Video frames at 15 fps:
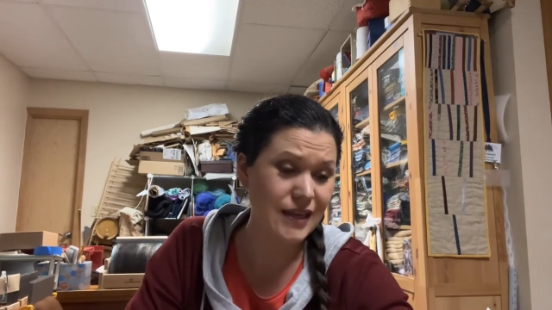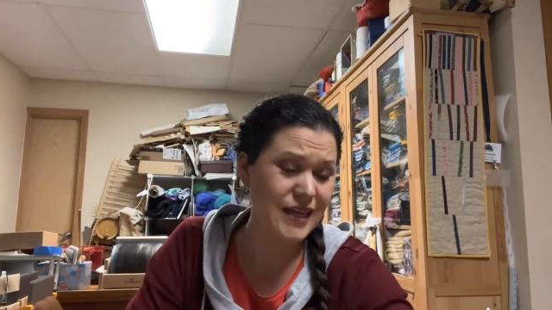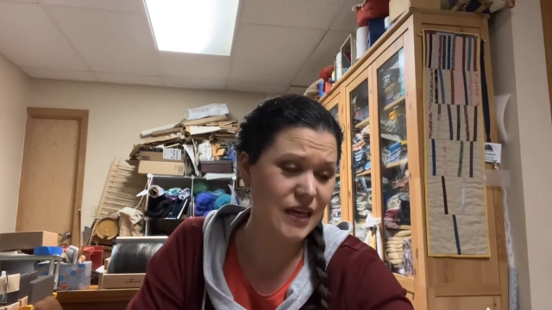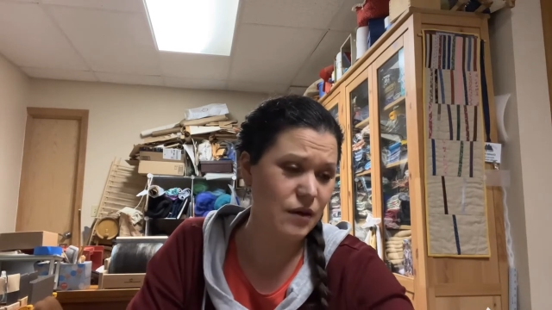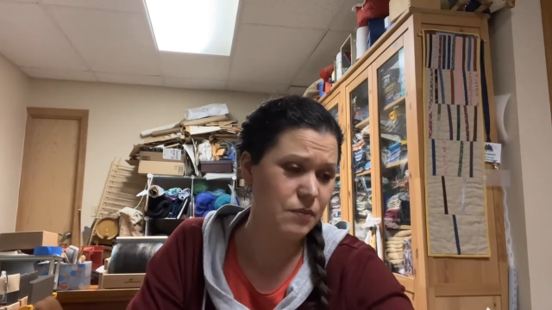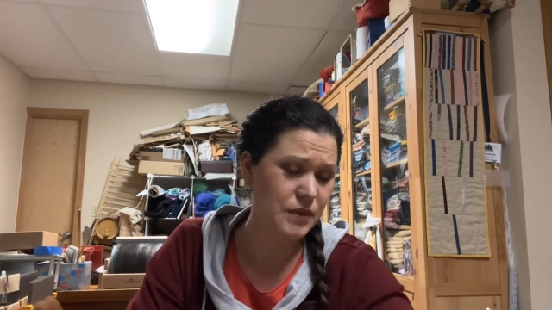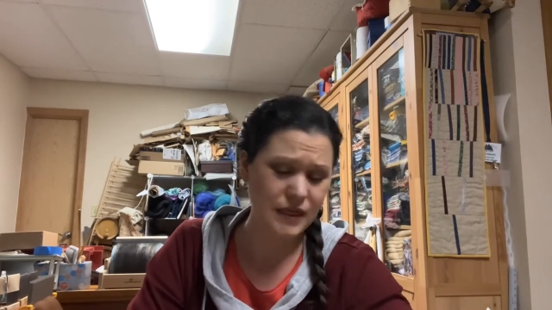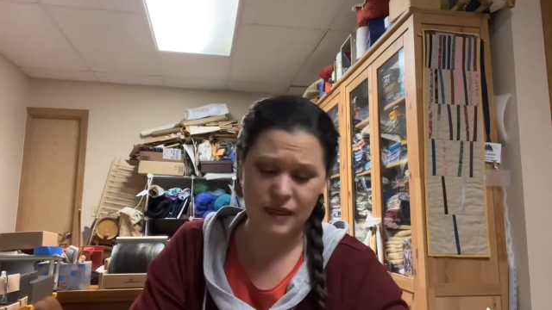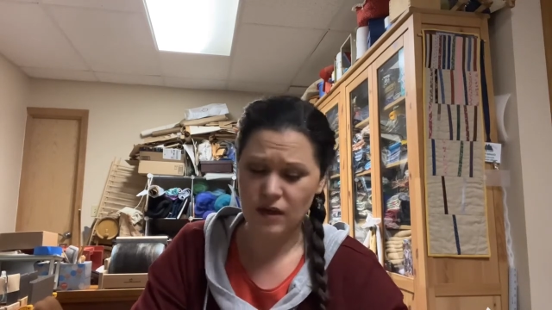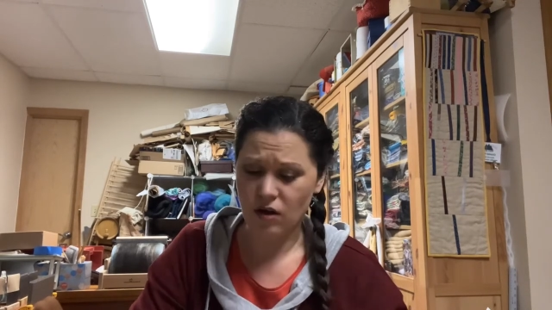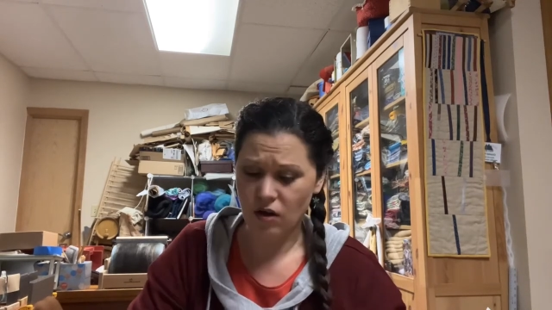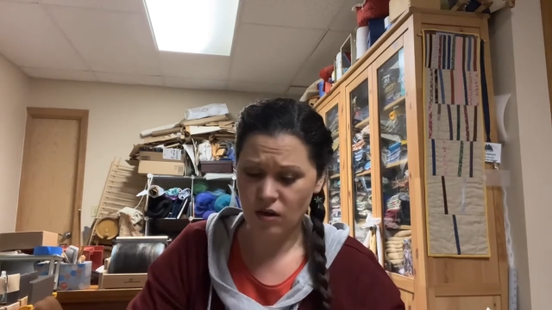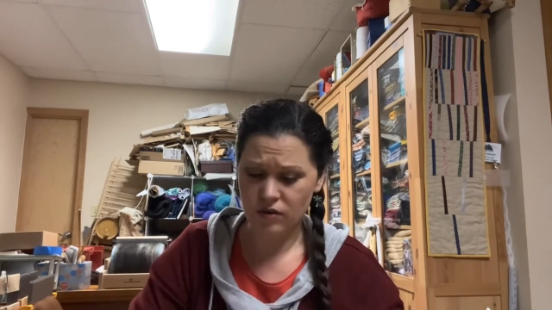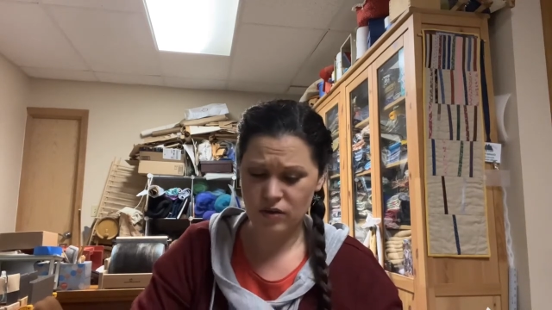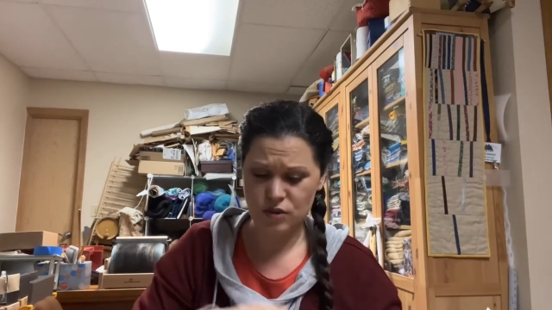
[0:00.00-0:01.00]
company at
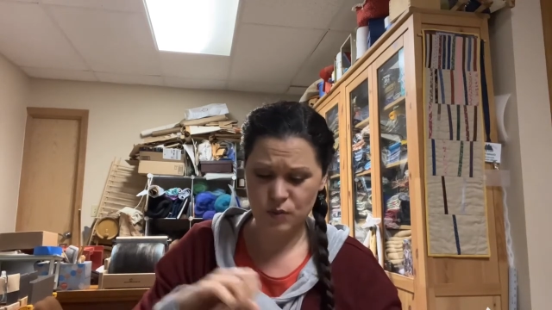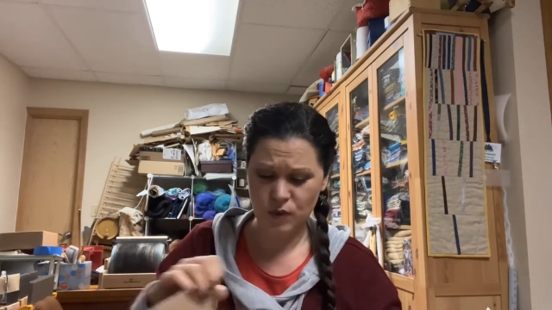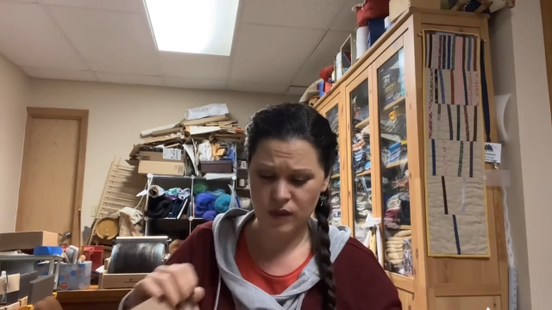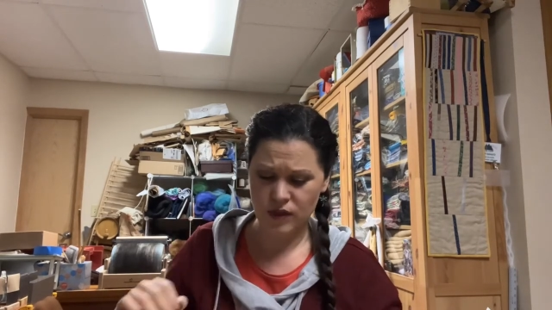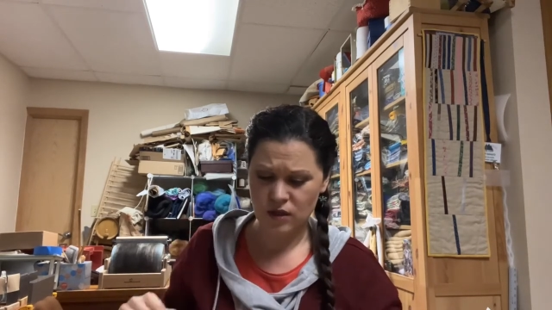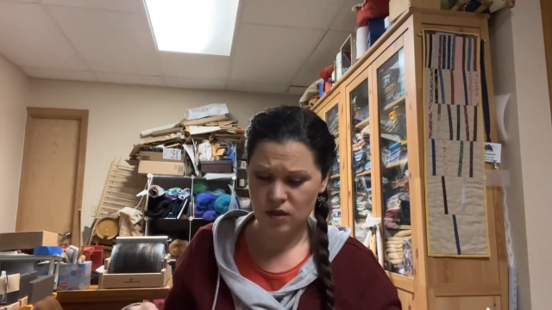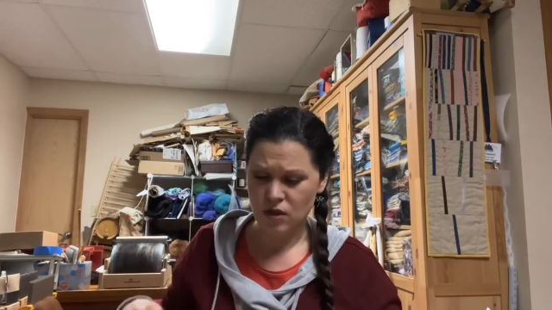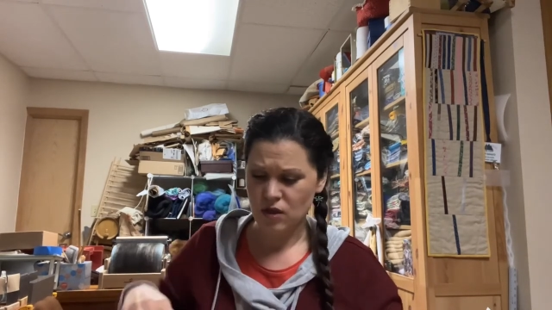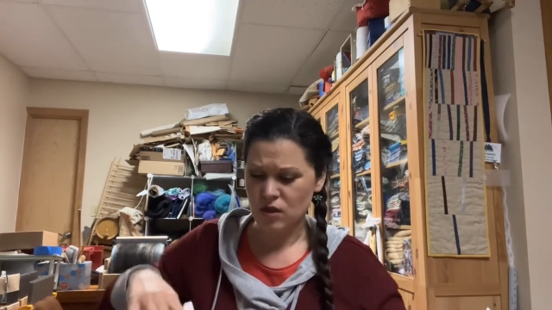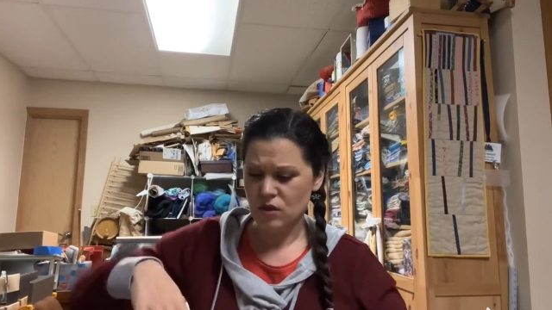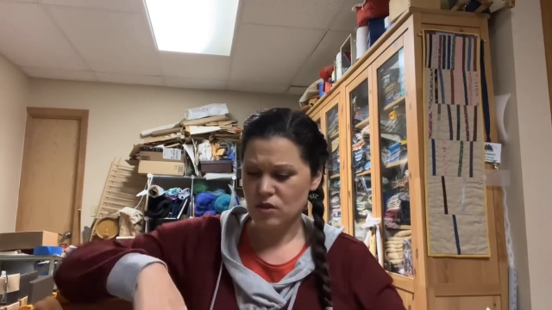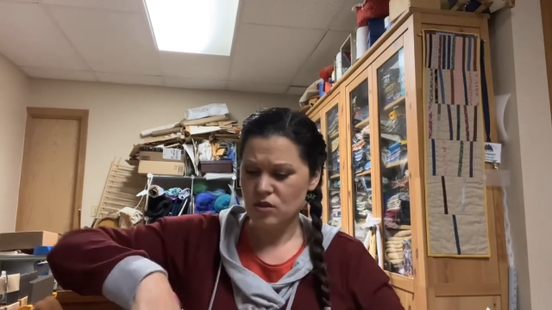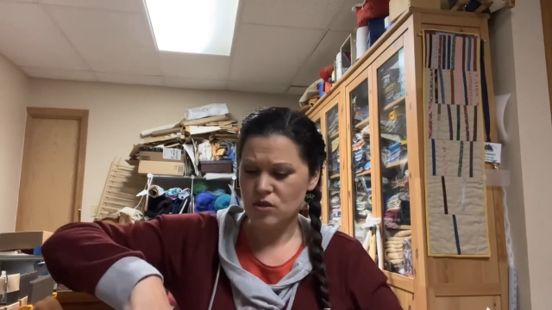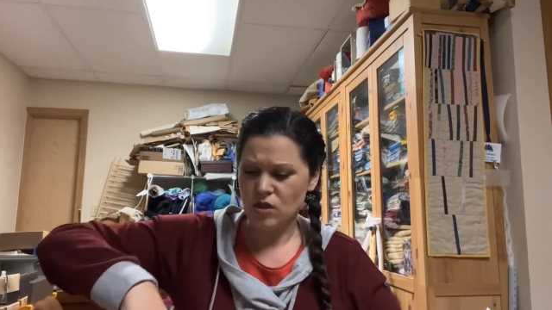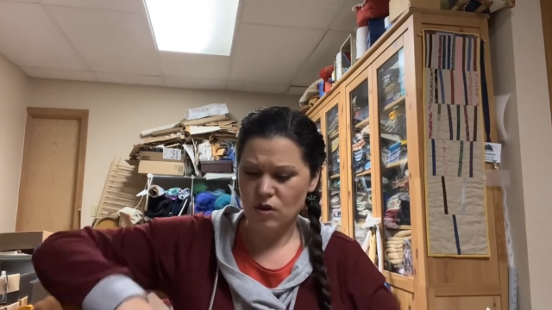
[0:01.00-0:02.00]
all at this point,
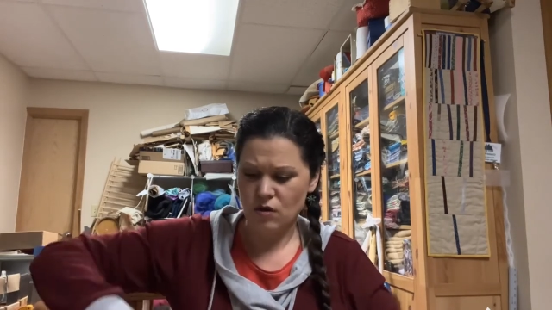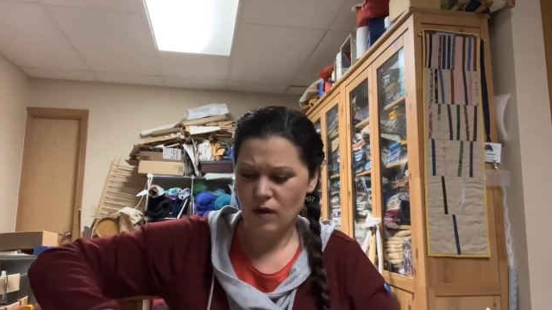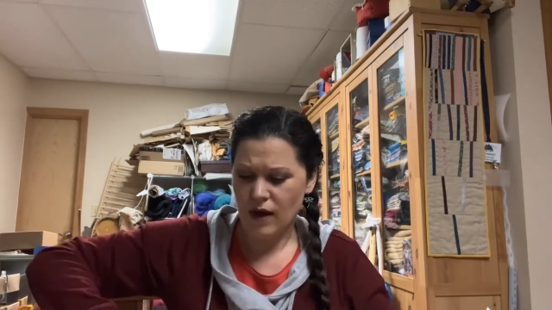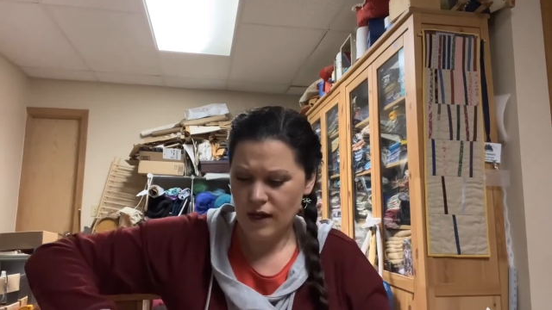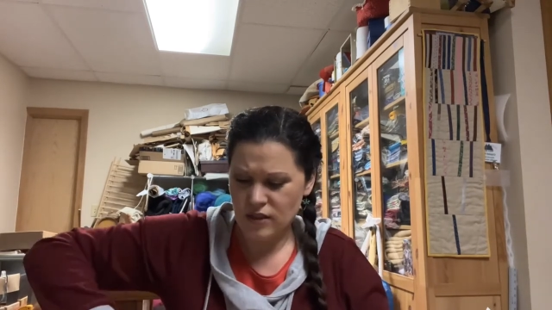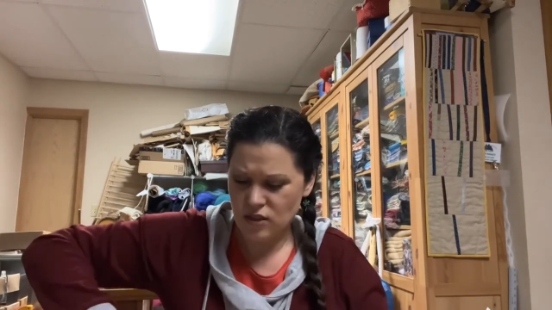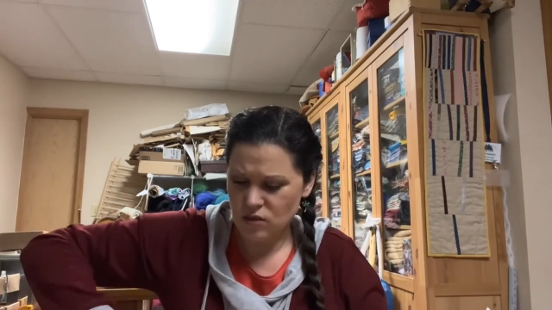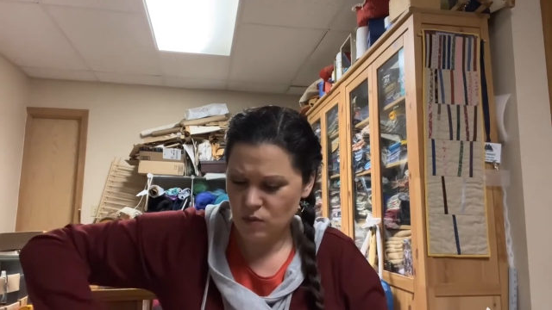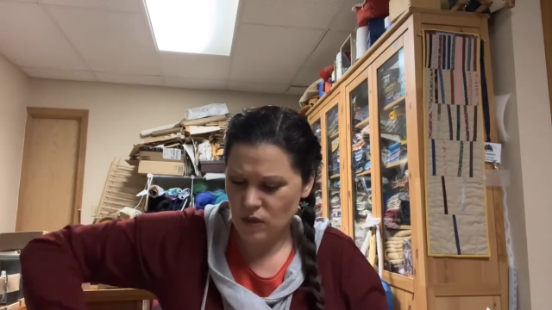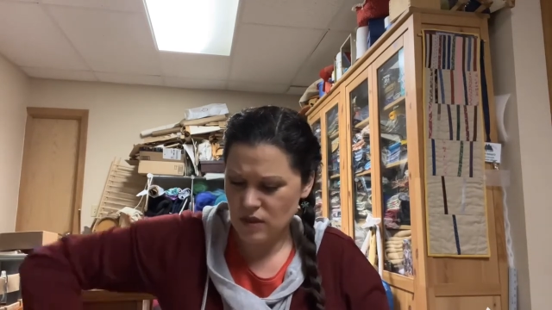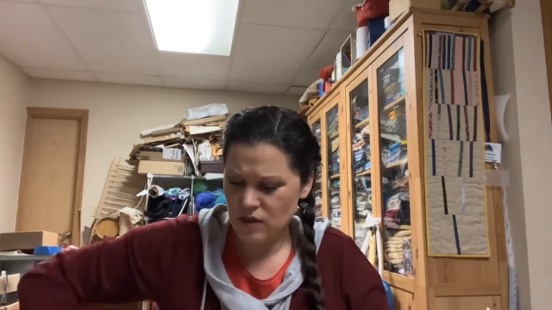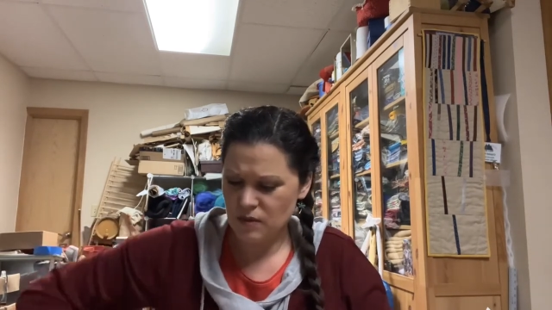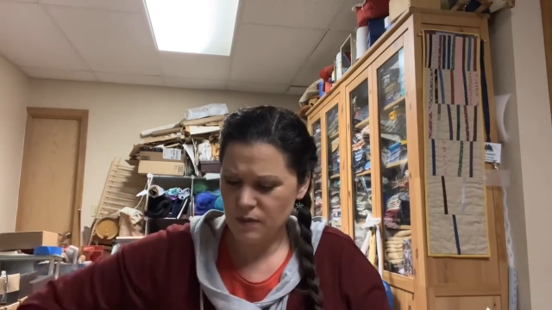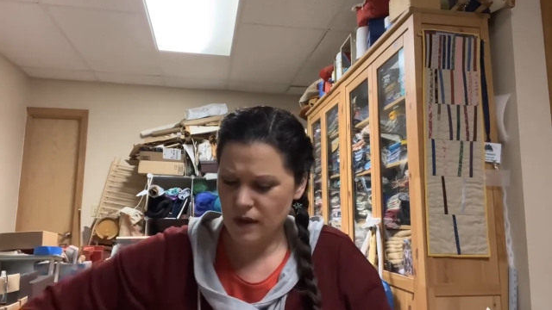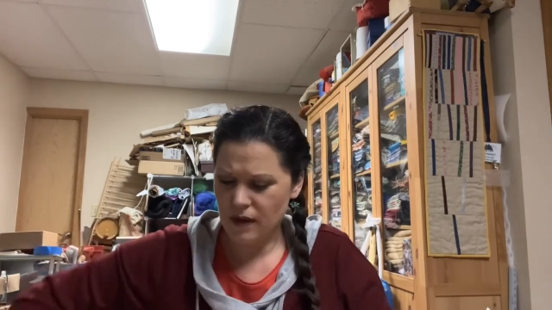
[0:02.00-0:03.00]
so I just
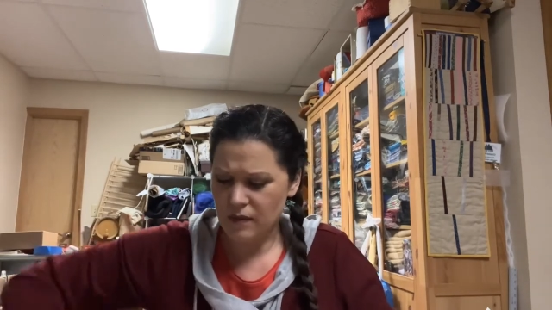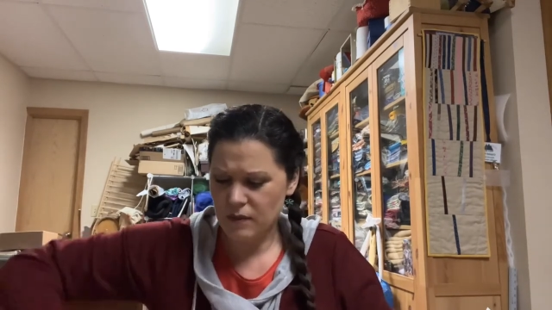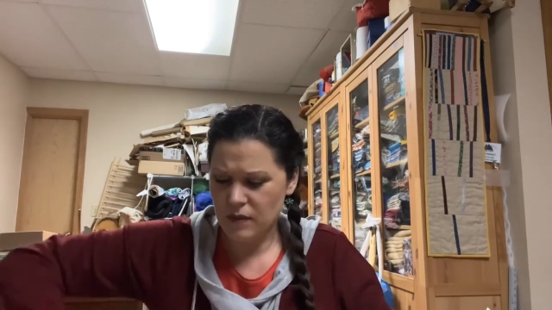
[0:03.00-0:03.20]
wanted to buy it